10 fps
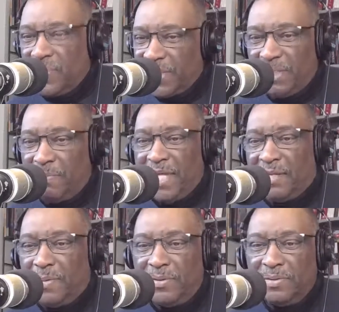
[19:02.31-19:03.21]
It wasn't
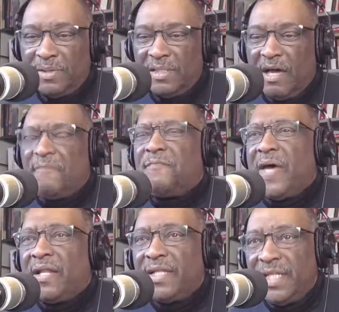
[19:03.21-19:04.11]
debatable. A
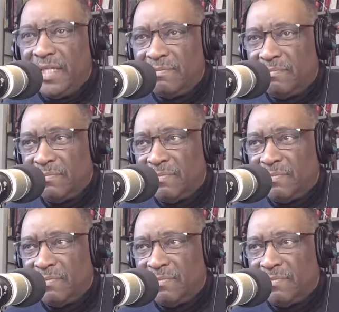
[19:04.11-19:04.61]
felony